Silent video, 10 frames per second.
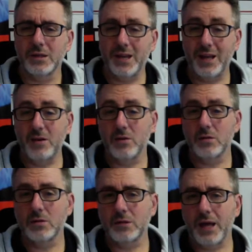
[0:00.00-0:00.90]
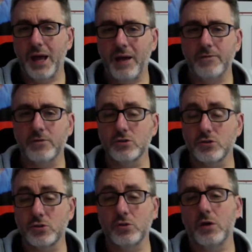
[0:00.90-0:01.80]
then to have
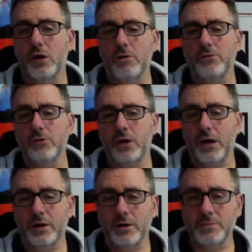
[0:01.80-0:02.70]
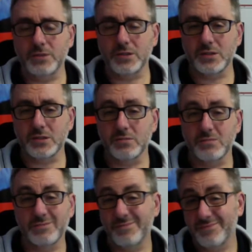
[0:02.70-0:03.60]
control of your online business?
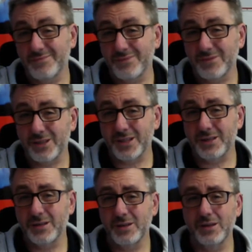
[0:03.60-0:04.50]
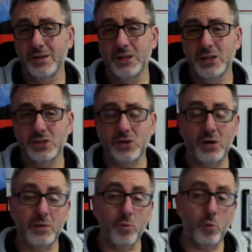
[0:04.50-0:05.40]
Right?
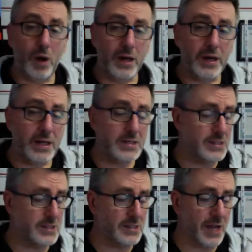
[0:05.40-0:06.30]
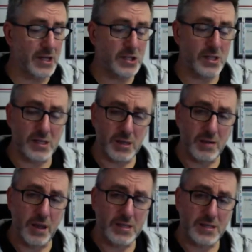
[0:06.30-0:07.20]
So what it is actually
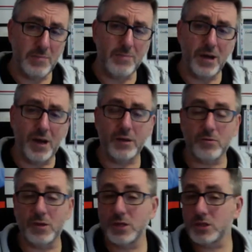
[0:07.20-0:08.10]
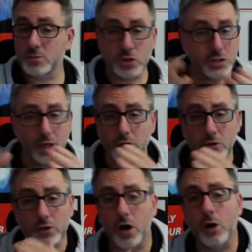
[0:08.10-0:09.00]
a symbiotic relationship, just like
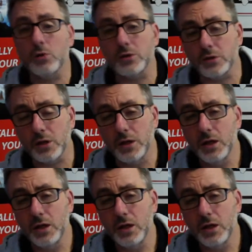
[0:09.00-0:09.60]
your accountant.